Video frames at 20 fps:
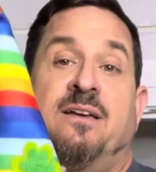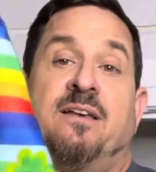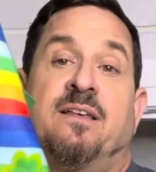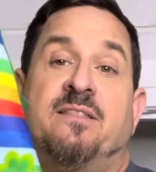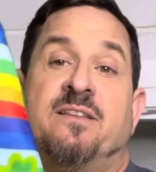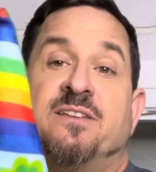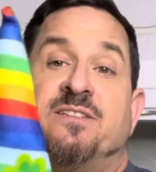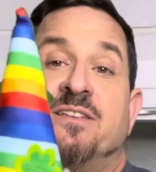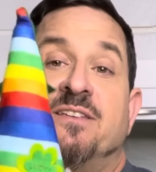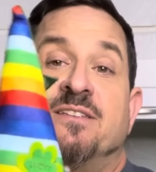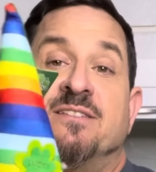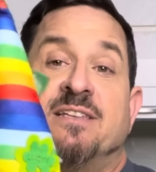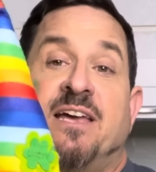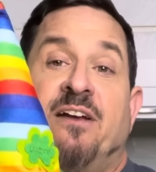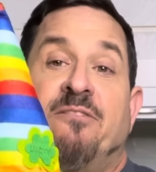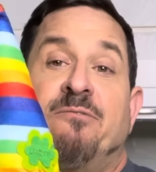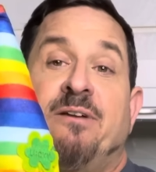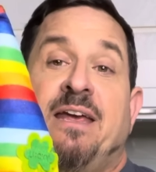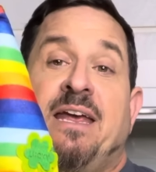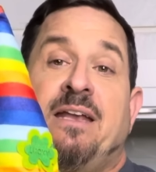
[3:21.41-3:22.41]
This is
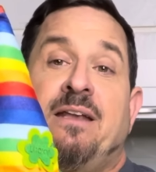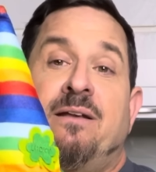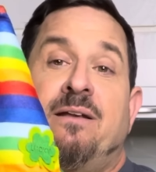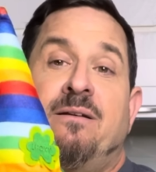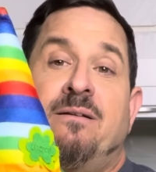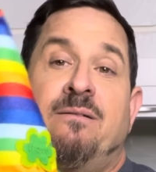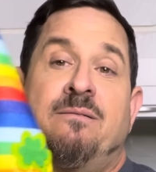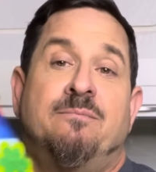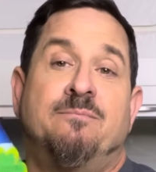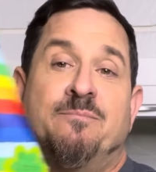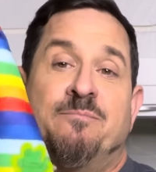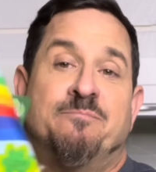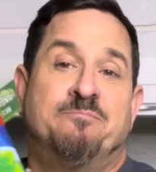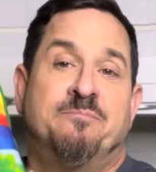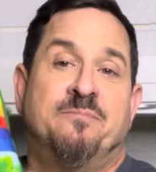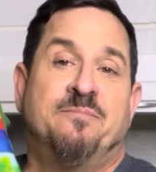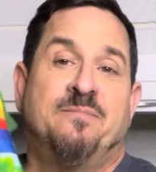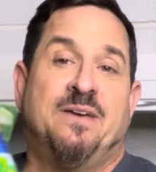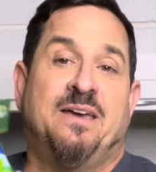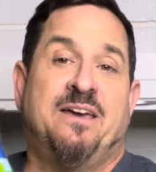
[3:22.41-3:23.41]
Irene
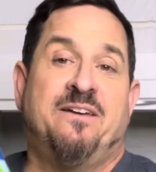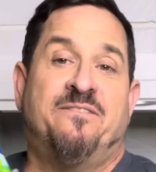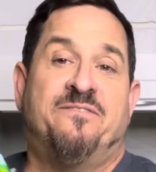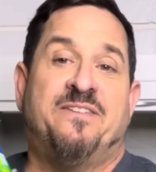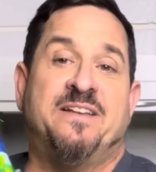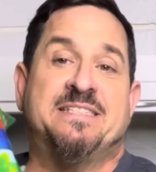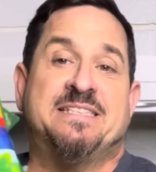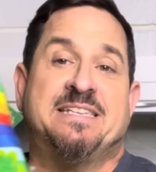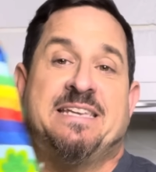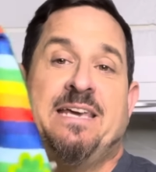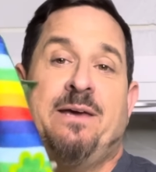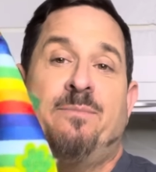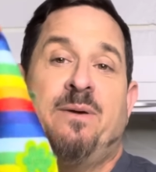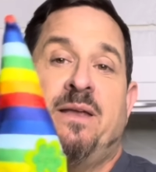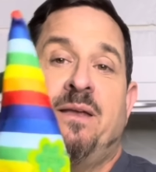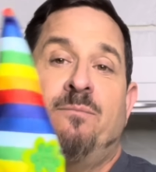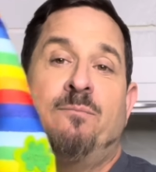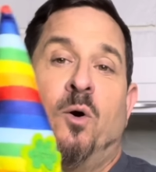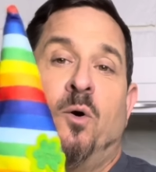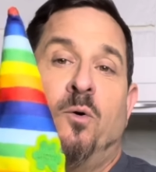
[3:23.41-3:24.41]

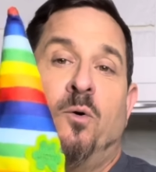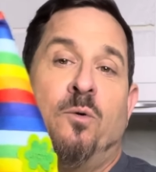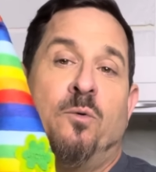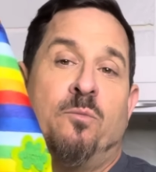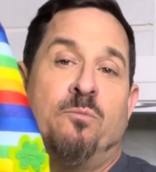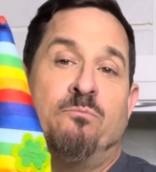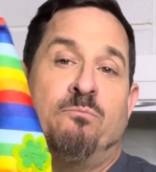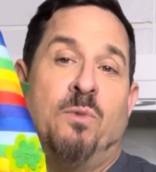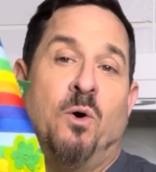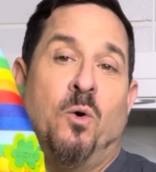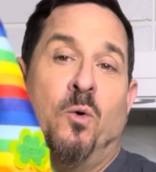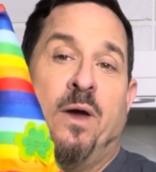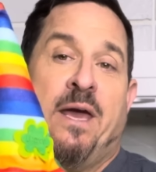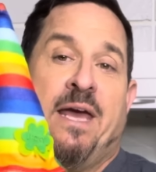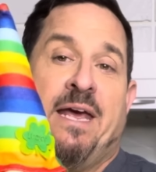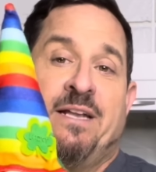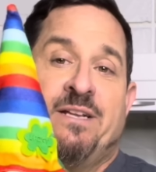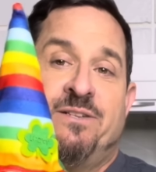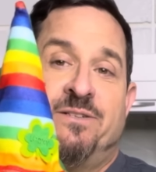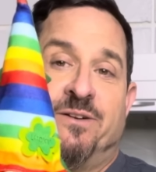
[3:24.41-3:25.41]
Fitzgibbon
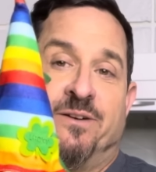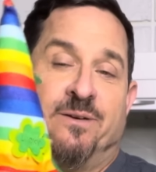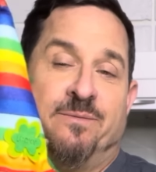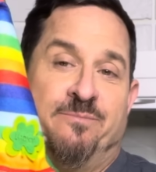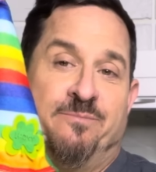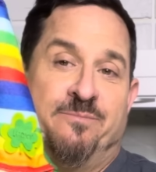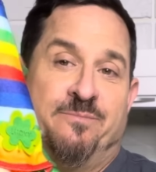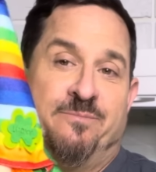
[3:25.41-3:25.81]
Mohinder.